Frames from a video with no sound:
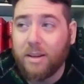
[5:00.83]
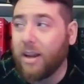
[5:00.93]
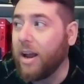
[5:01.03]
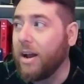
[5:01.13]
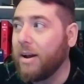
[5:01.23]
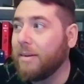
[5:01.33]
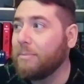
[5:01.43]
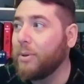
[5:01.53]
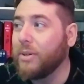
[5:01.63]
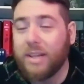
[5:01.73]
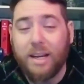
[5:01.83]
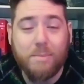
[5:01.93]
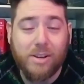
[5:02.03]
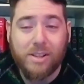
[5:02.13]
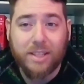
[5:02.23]
Put your
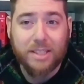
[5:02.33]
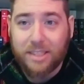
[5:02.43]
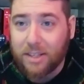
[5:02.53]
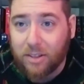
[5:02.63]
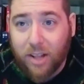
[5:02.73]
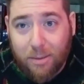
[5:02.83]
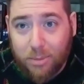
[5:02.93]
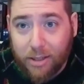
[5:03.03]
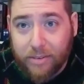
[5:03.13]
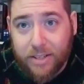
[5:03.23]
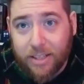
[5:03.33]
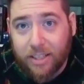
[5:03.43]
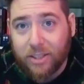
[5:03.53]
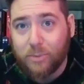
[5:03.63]
name on a list at a library to get The